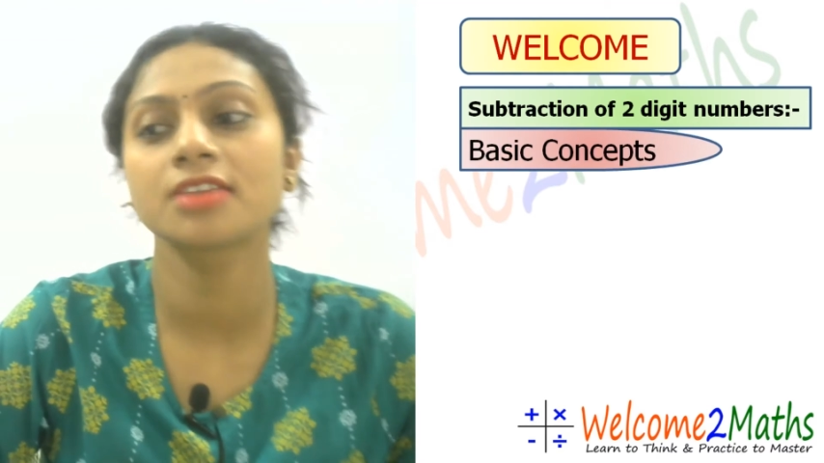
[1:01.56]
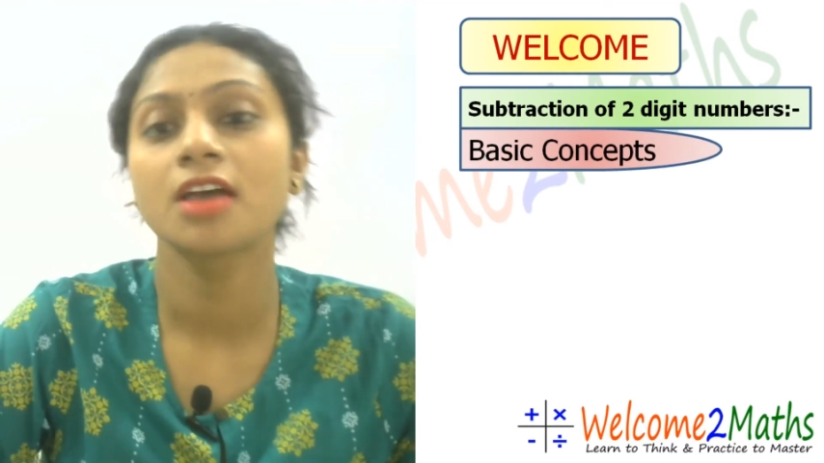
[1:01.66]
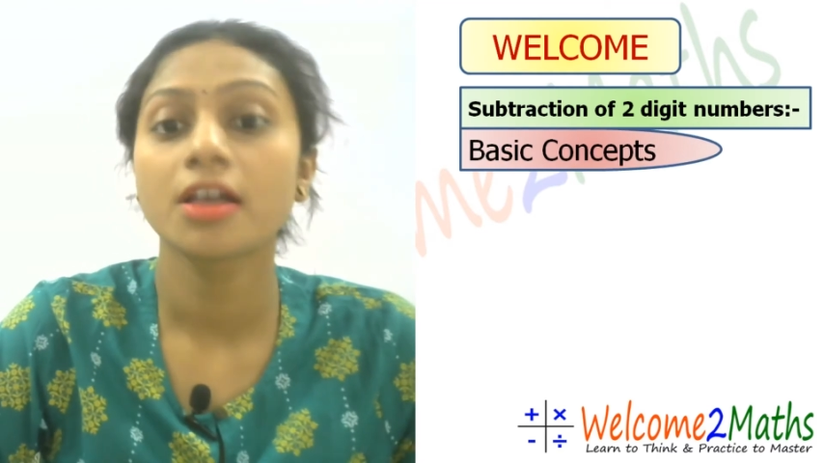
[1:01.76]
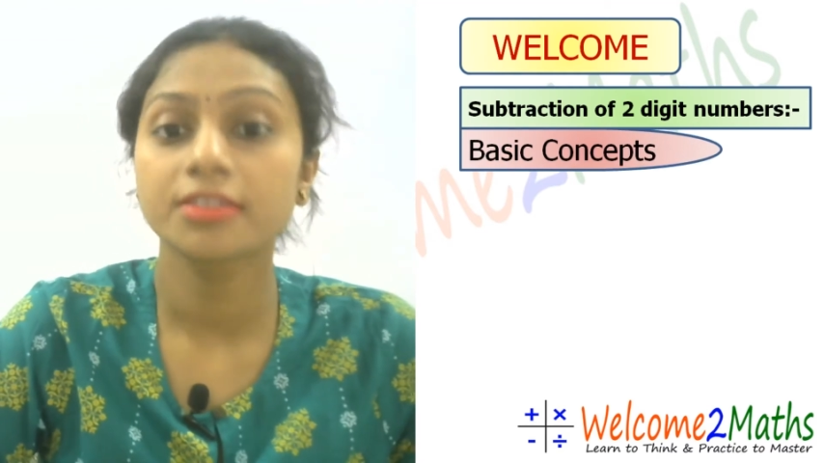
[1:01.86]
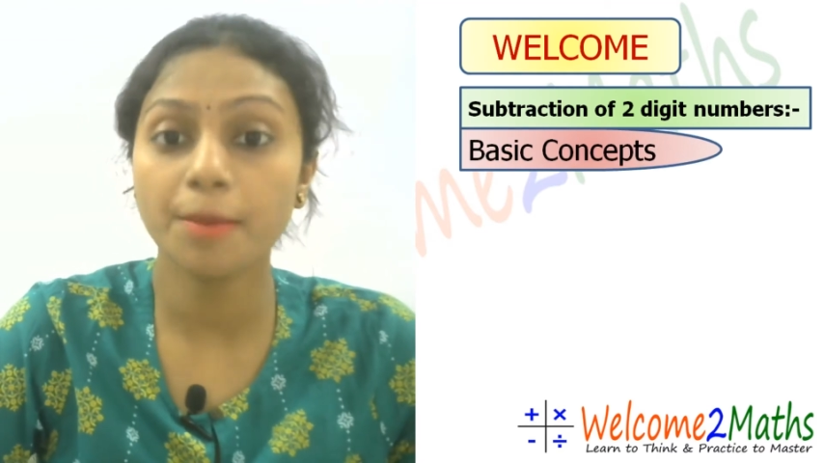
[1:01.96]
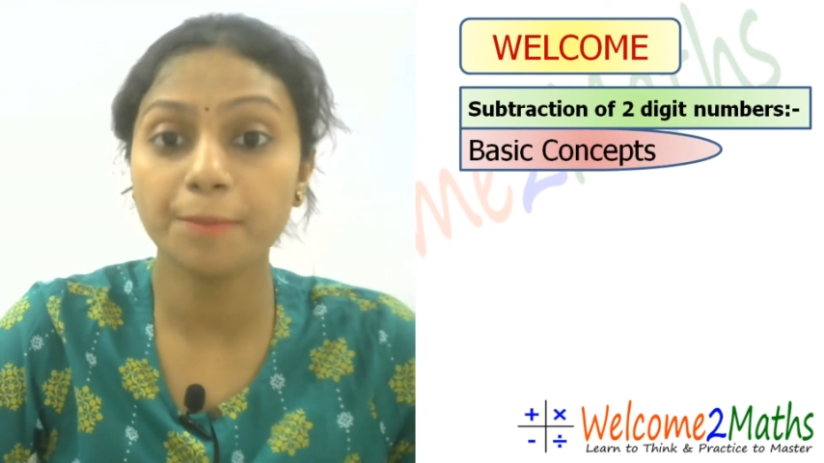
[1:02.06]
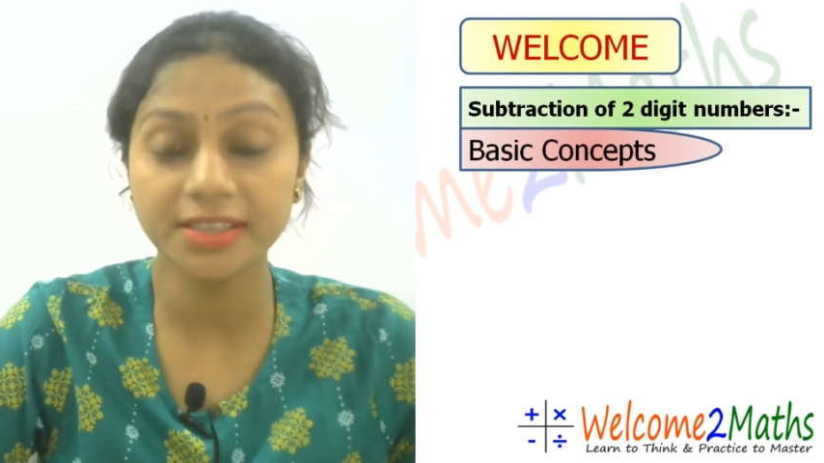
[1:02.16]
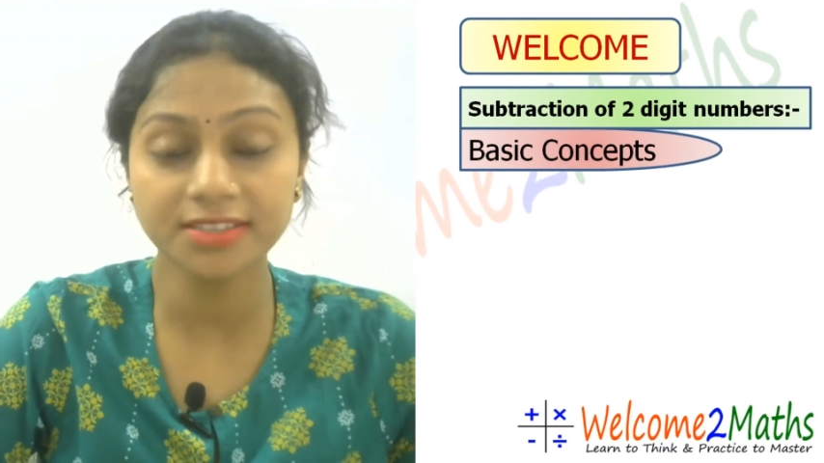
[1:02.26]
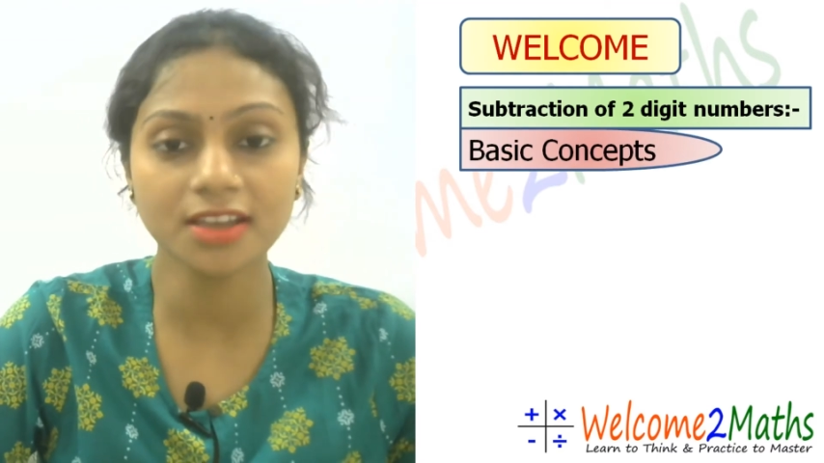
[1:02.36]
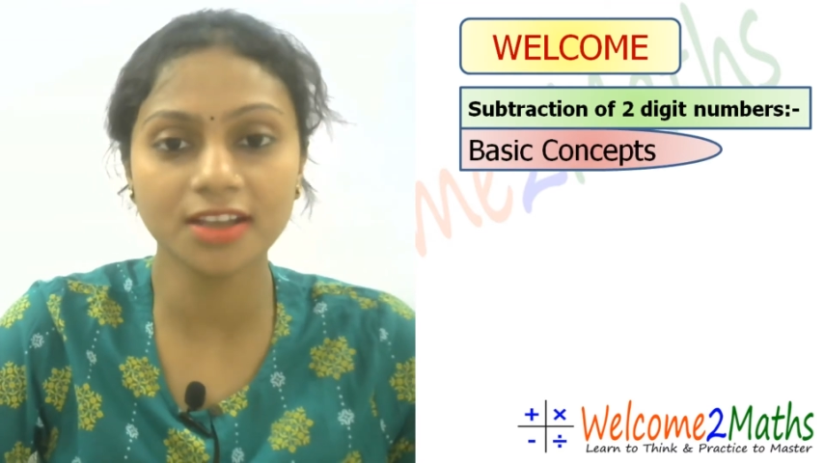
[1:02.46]
the basic
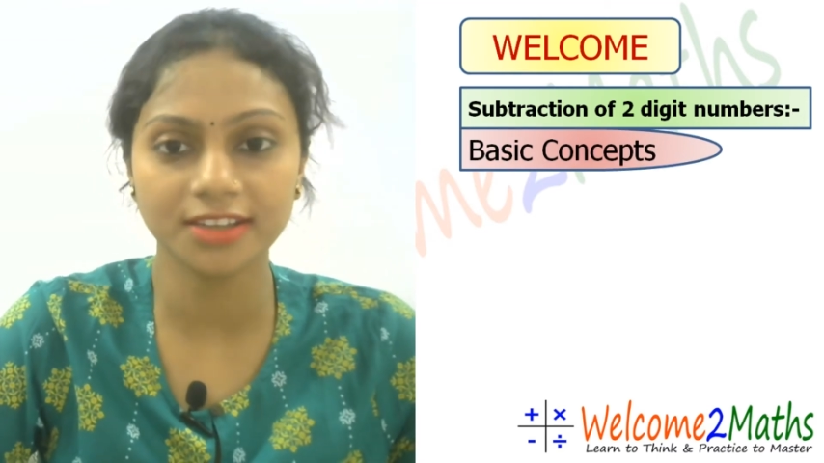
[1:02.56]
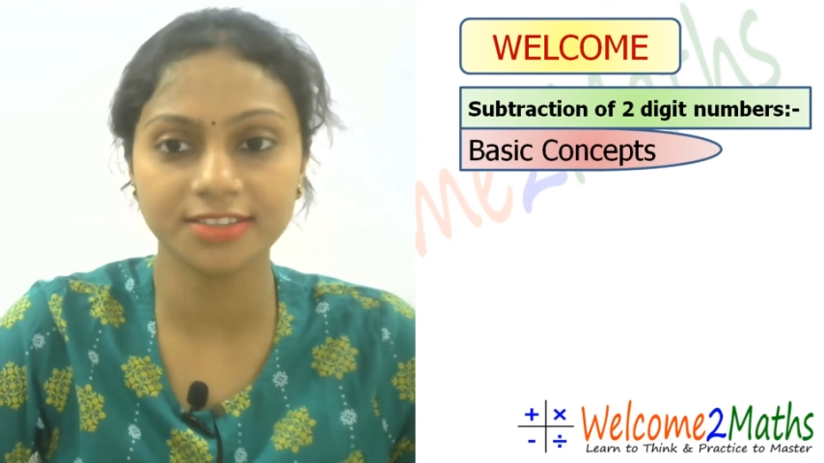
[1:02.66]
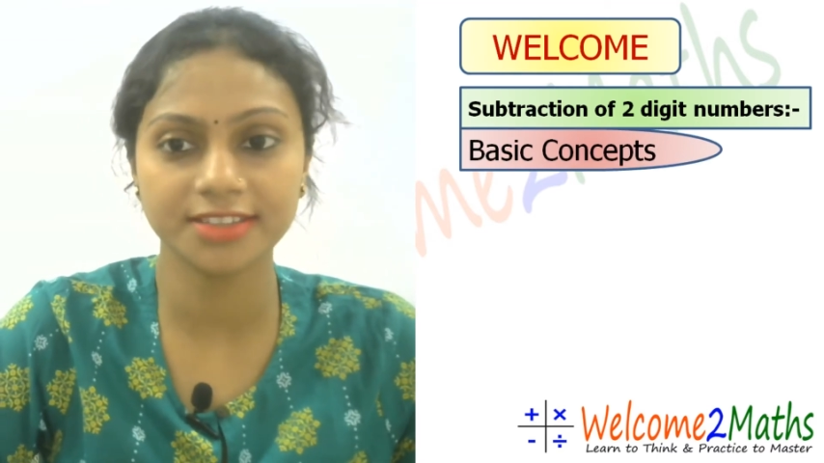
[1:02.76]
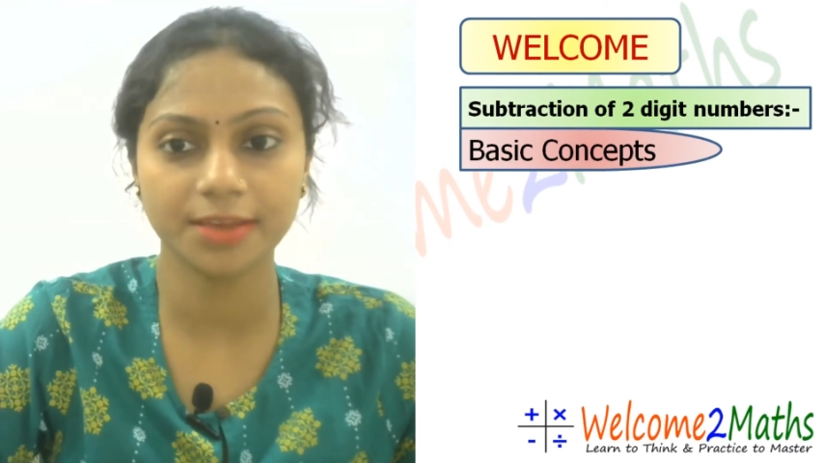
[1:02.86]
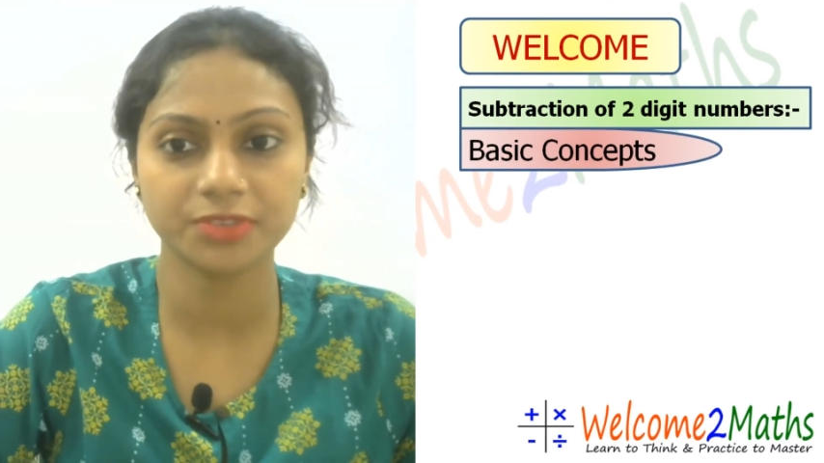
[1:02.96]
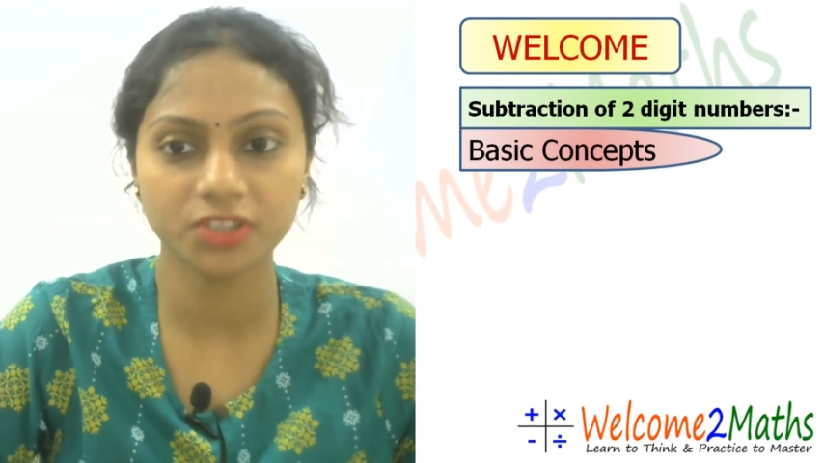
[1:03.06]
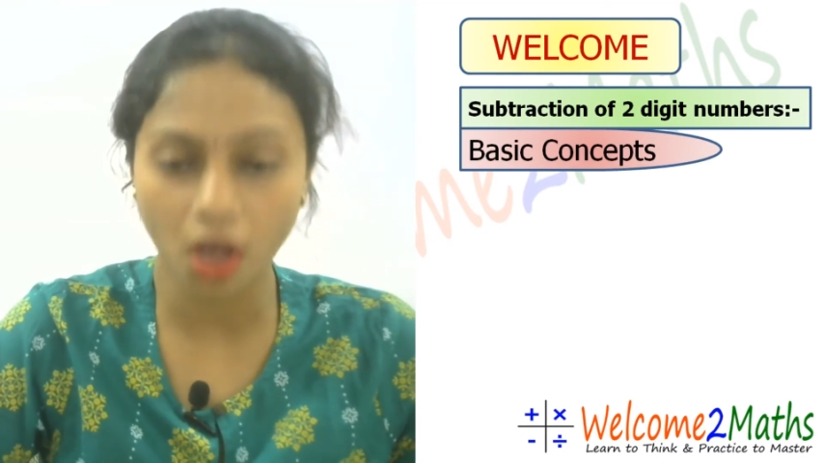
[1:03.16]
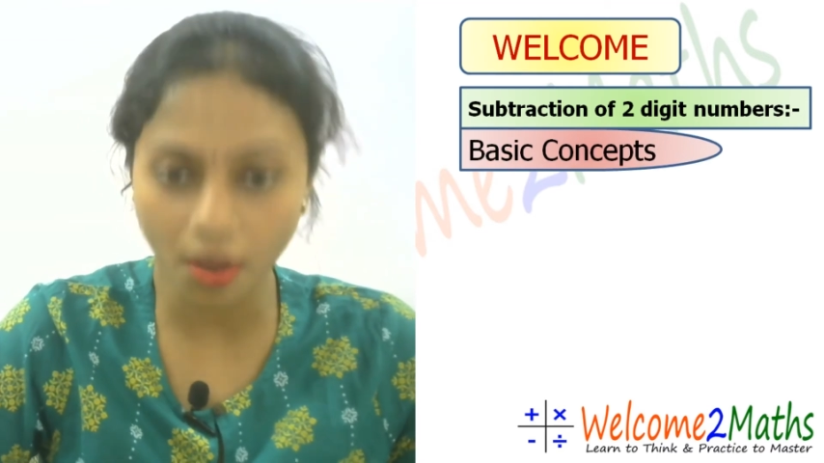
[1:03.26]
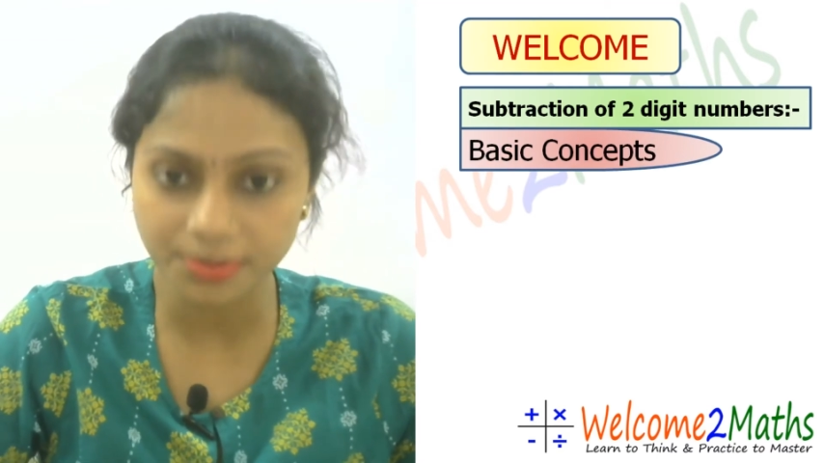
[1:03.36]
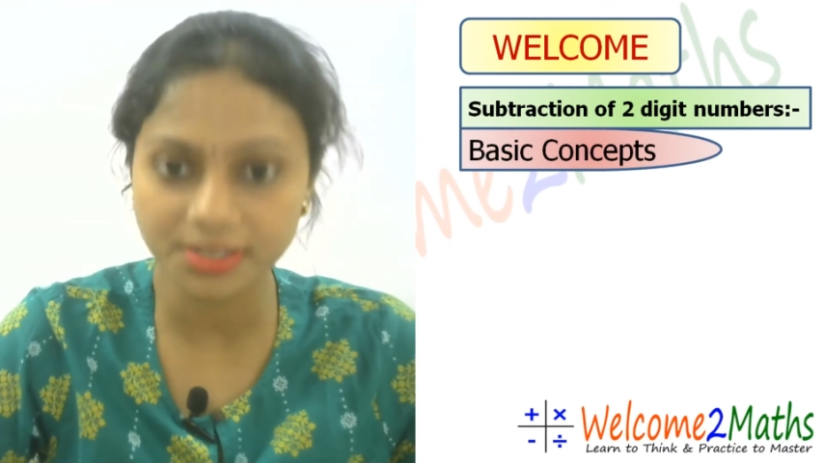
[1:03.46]
concepts of
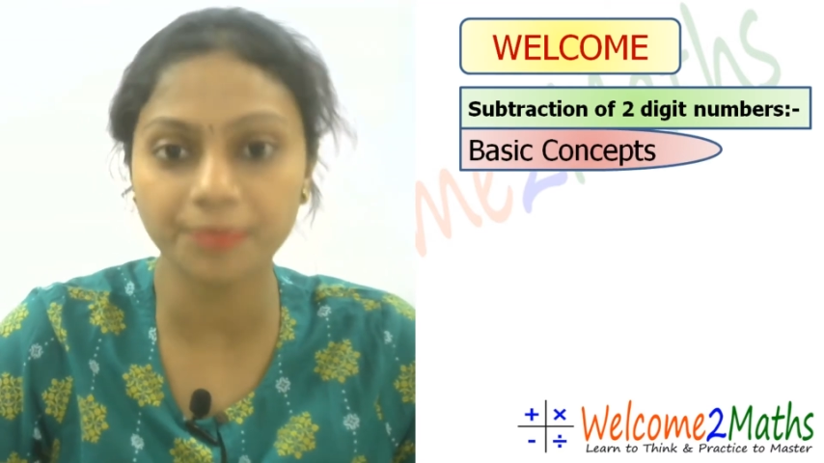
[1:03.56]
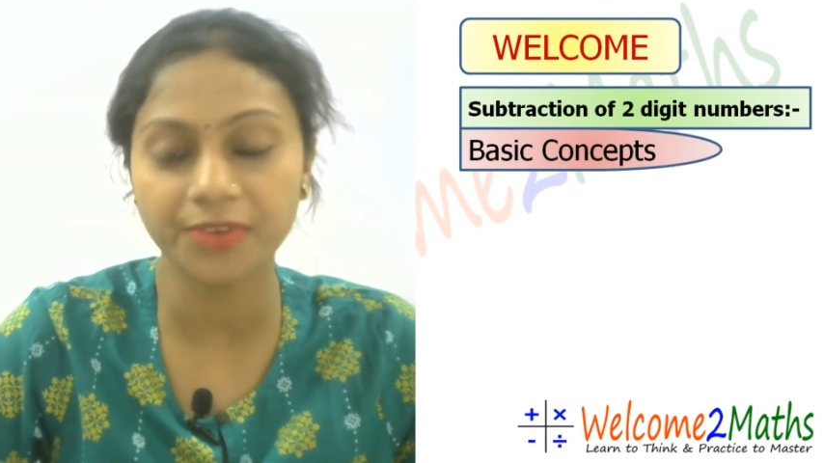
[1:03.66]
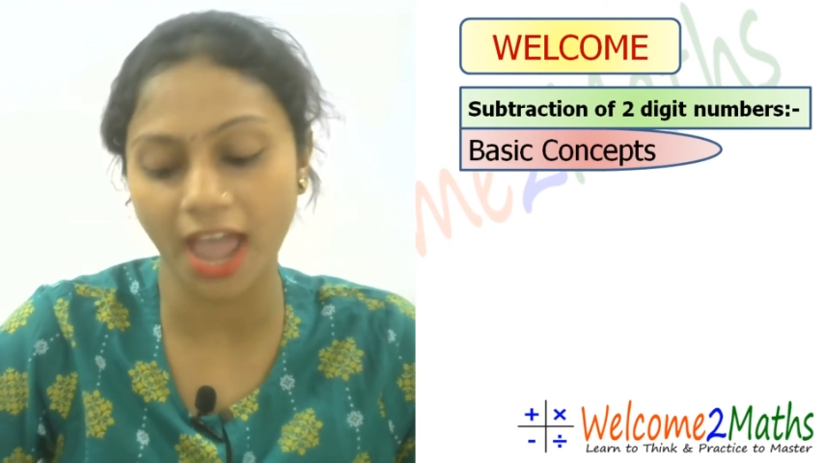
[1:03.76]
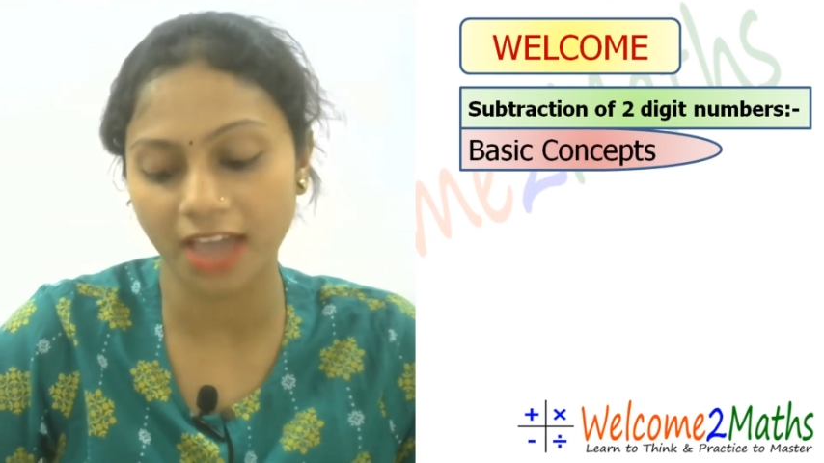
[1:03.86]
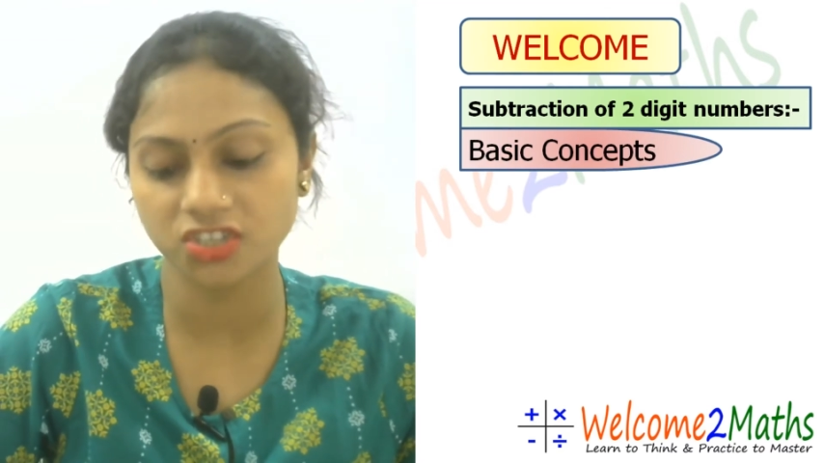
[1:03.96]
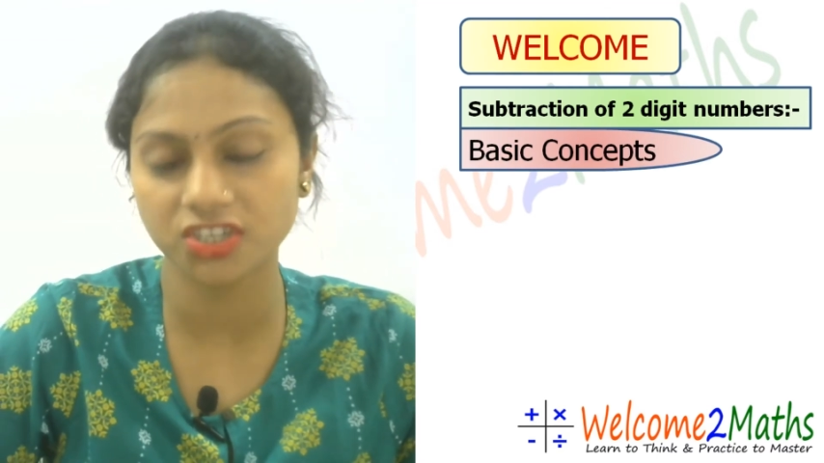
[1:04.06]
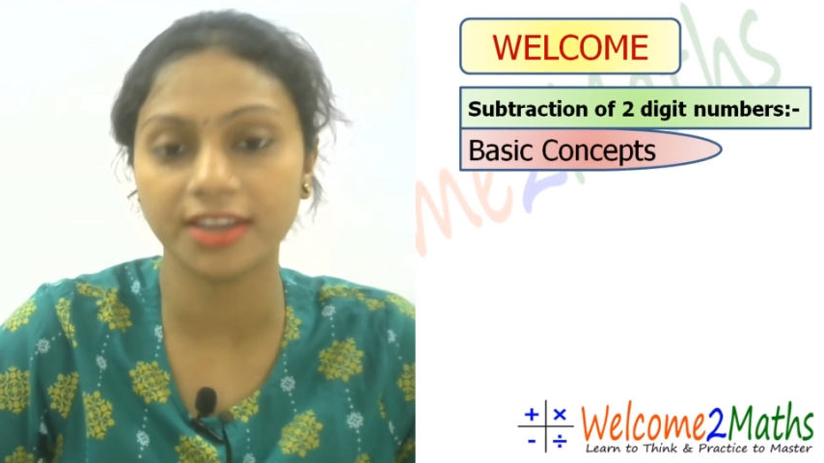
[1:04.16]
subtraction,